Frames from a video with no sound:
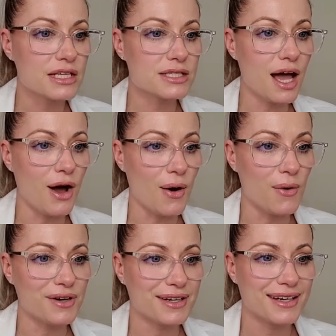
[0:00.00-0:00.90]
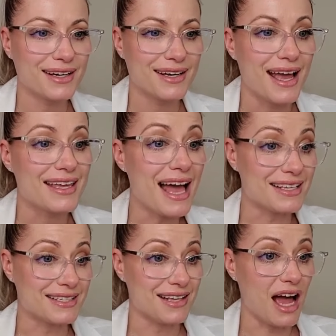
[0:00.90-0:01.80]
So
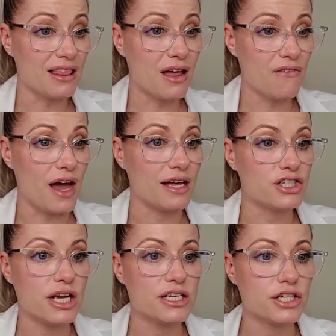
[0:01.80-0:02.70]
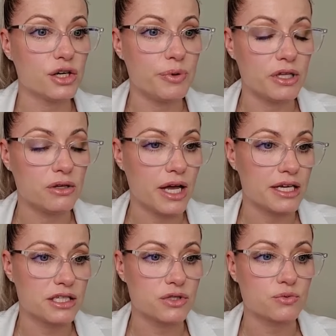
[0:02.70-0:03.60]
Yes, I love that. Changing your
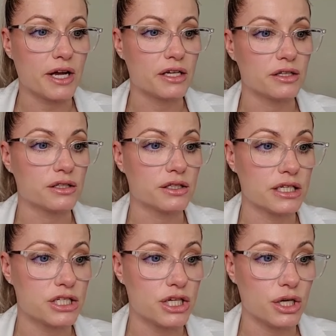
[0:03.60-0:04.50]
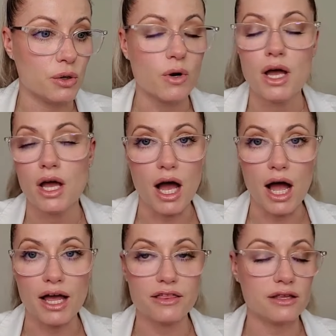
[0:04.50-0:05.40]
pillowcases regularly too.
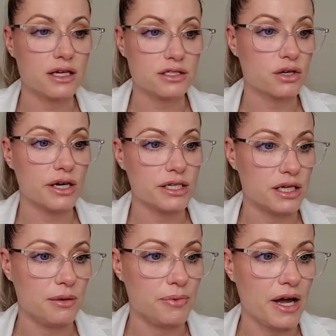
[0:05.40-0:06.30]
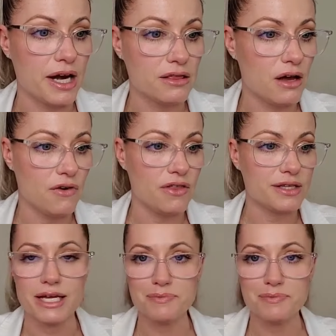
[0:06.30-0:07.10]
I think that's a great tip. And I love all the